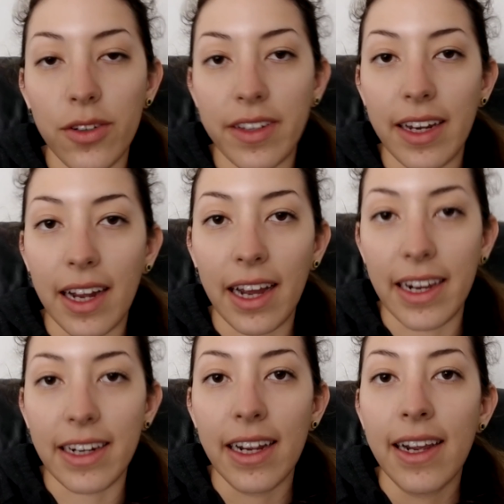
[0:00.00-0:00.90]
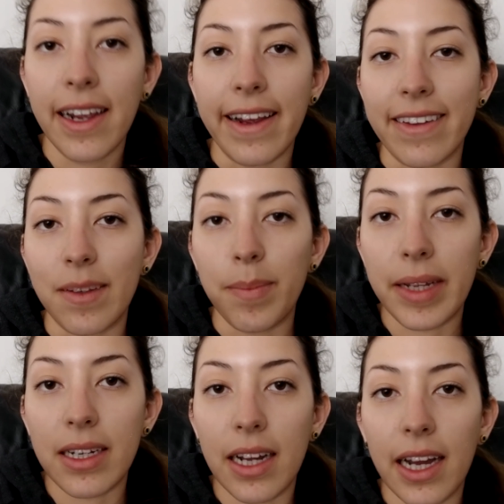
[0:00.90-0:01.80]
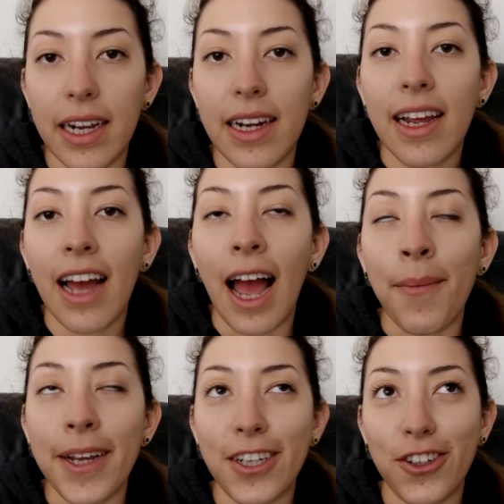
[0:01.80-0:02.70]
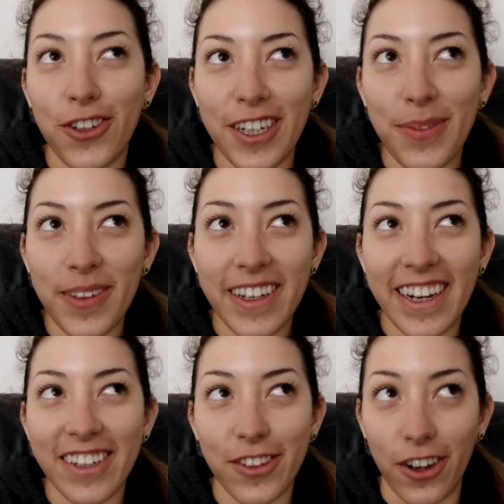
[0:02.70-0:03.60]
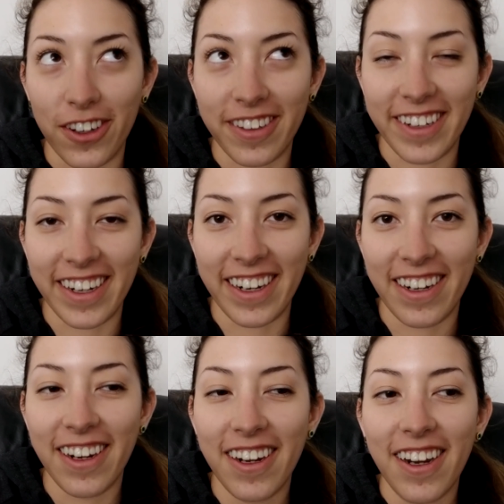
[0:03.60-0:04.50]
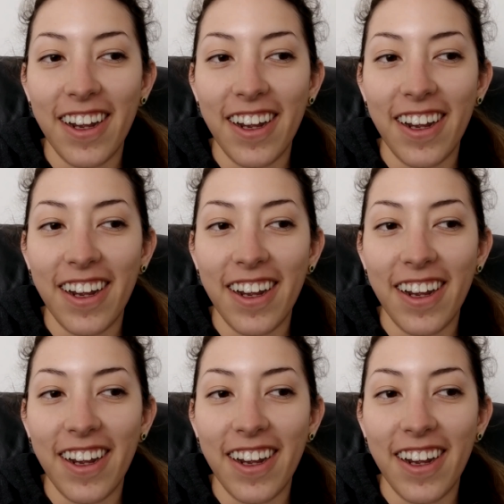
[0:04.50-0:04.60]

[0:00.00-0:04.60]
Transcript: Tuesday night. It's midnight. I'm extremely exhausted.